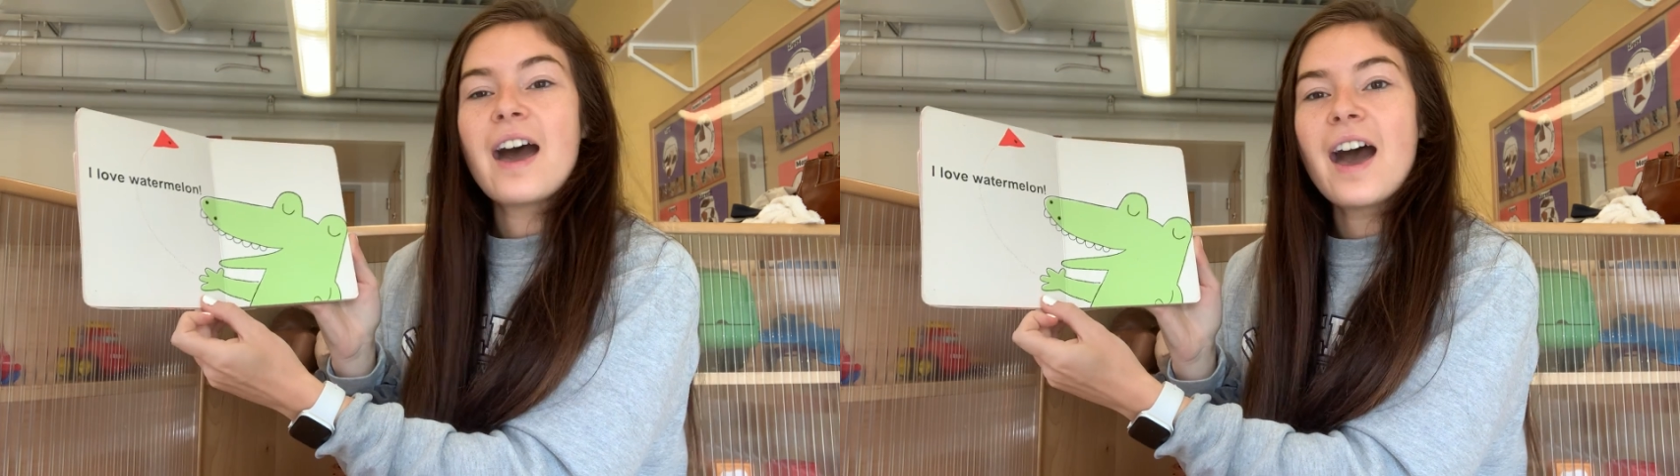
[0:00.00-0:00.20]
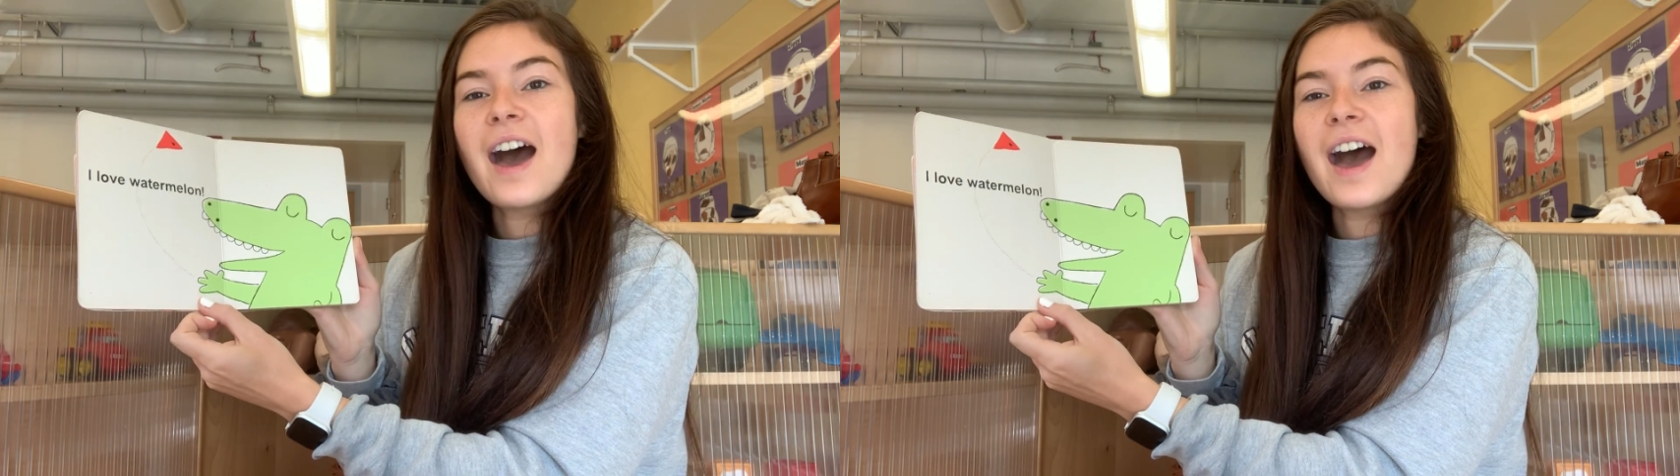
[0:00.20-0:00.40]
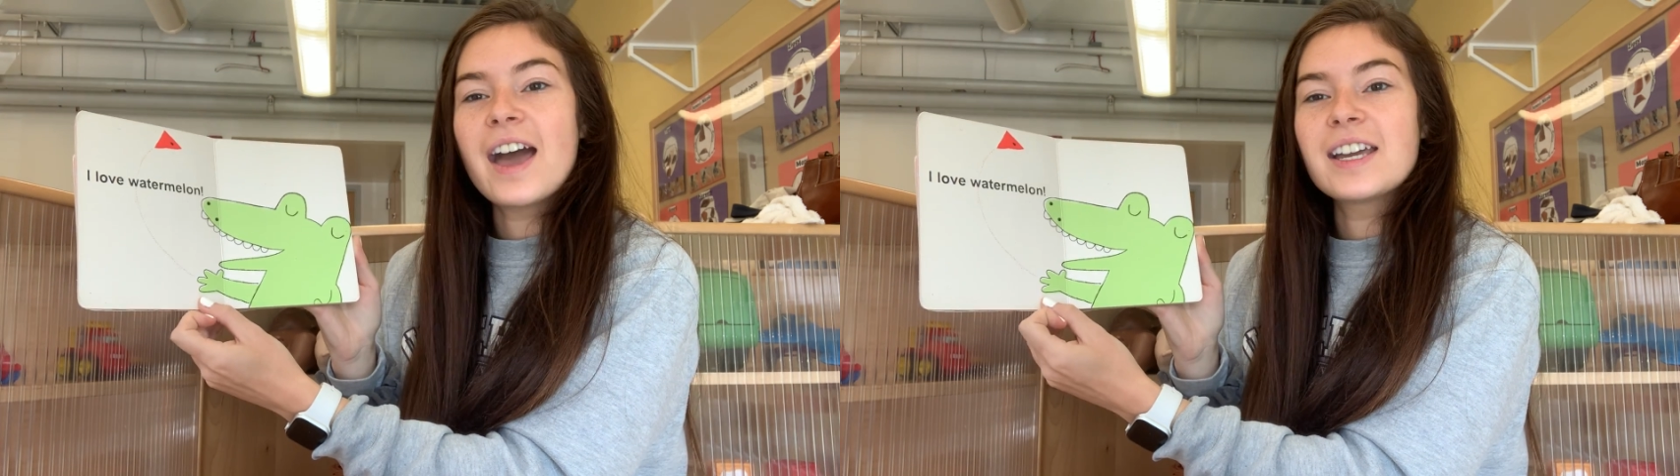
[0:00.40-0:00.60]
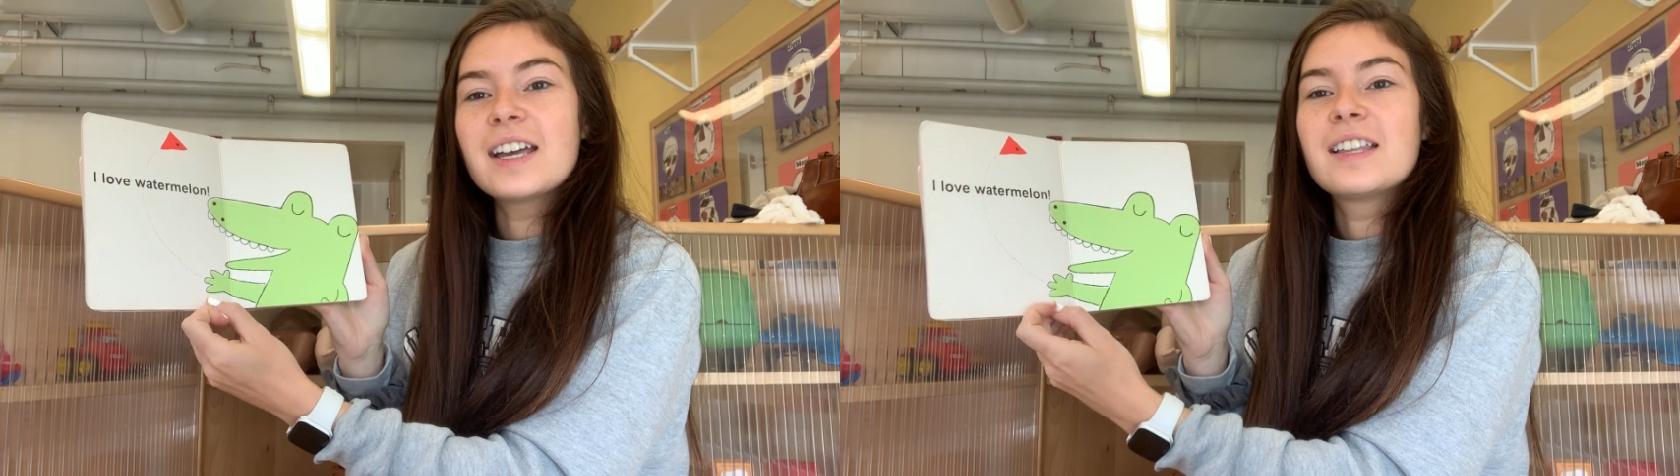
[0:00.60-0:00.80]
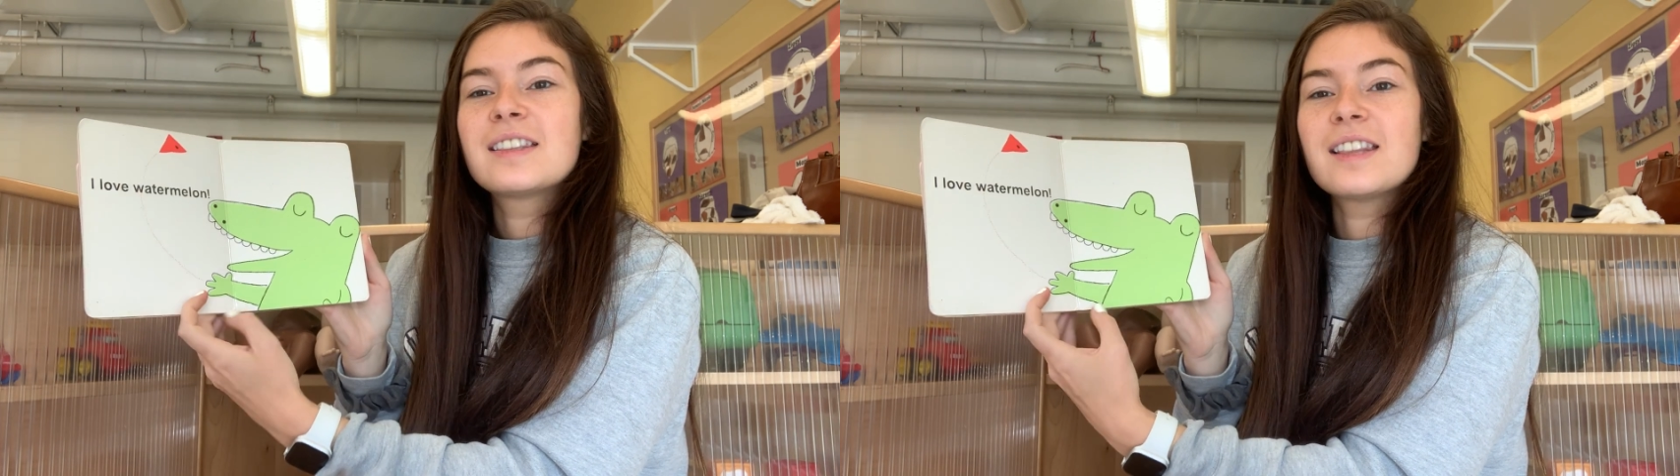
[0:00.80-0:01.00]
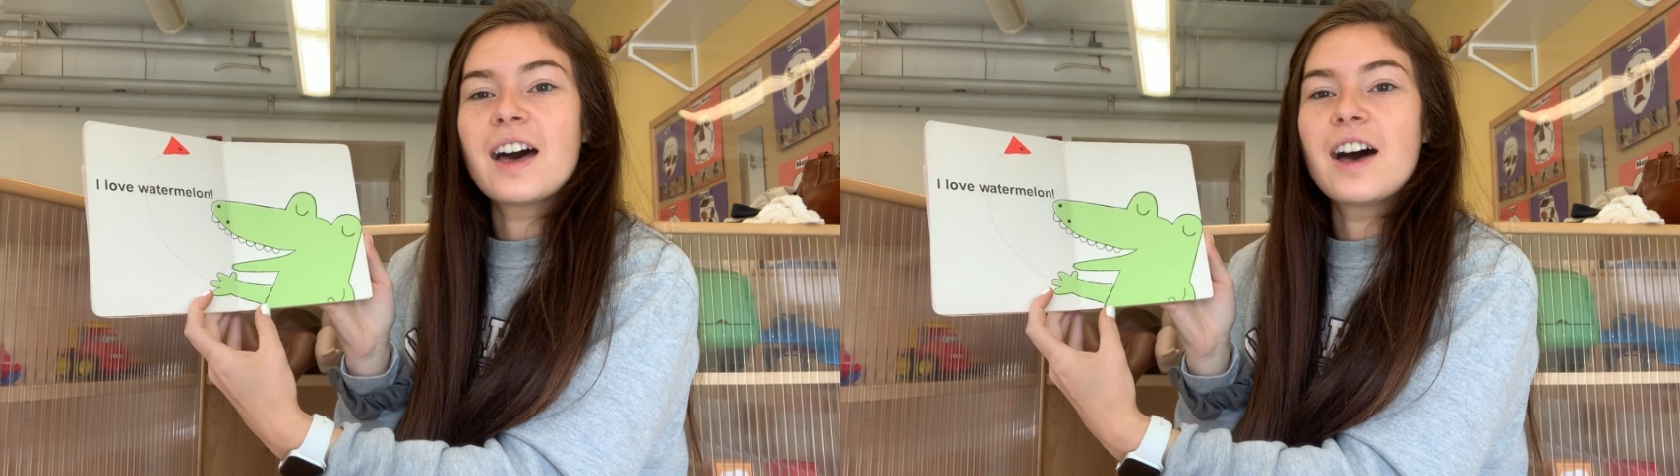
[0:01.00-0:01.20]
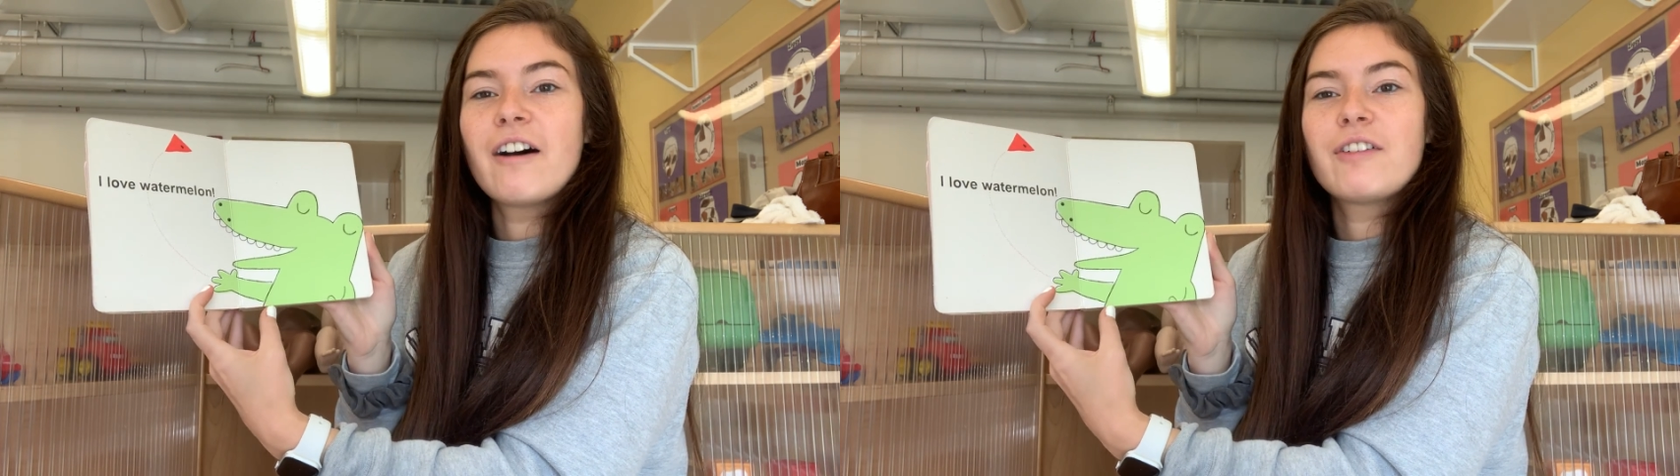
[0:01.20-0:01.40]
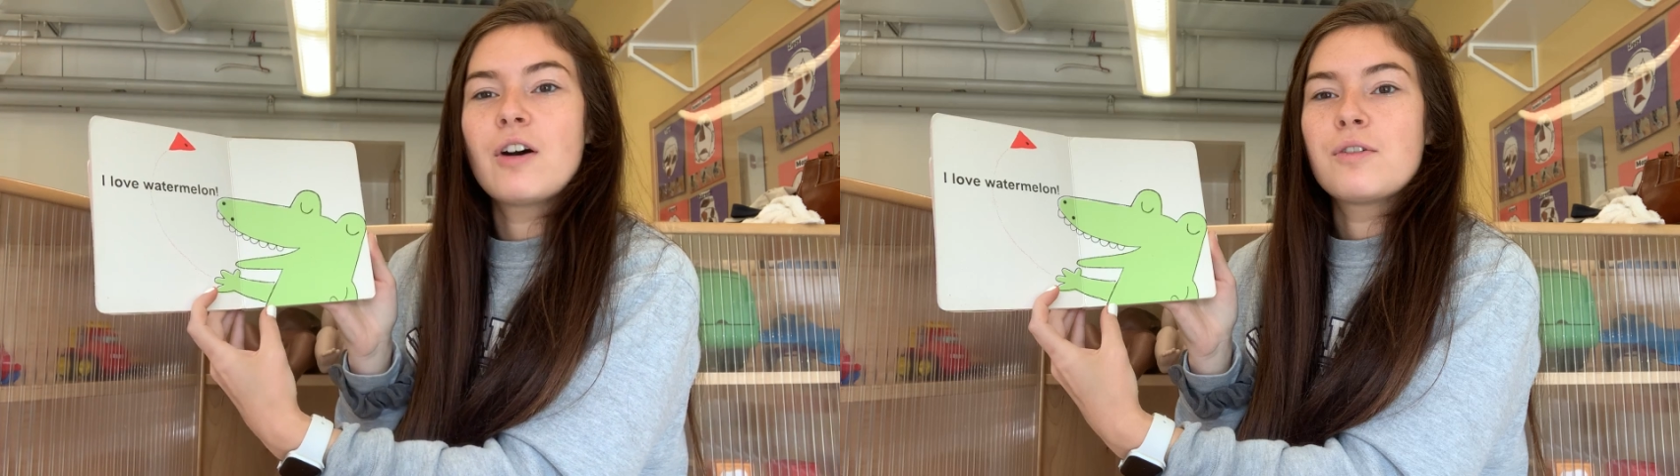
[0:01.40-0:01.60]
I
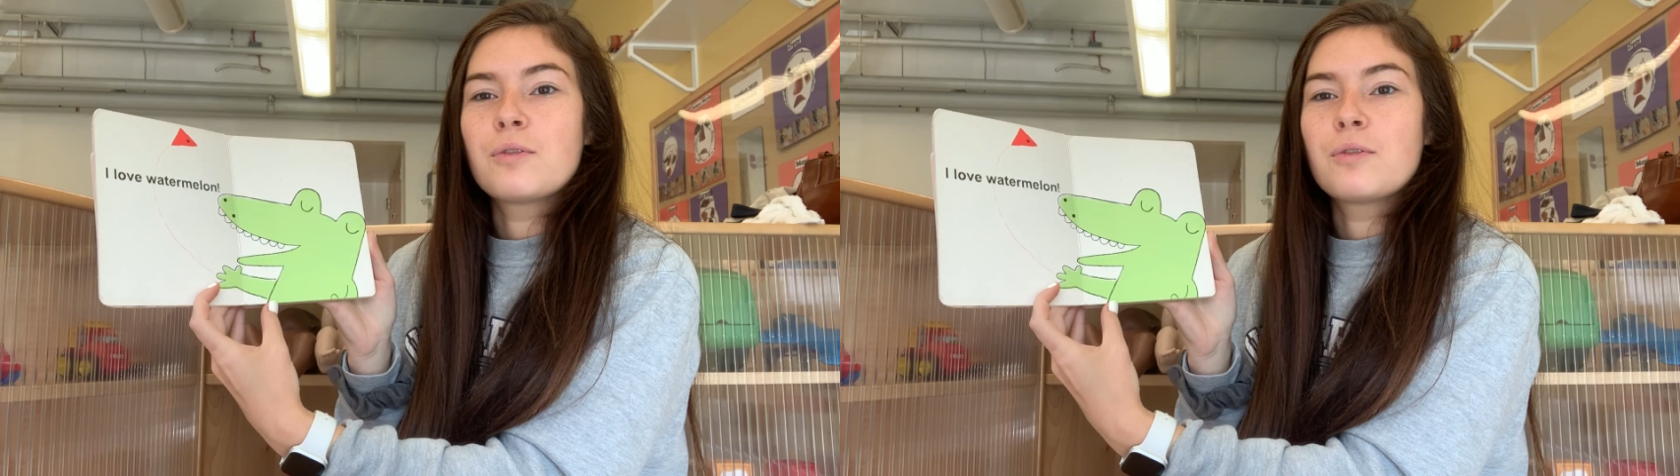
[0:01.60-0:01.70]
love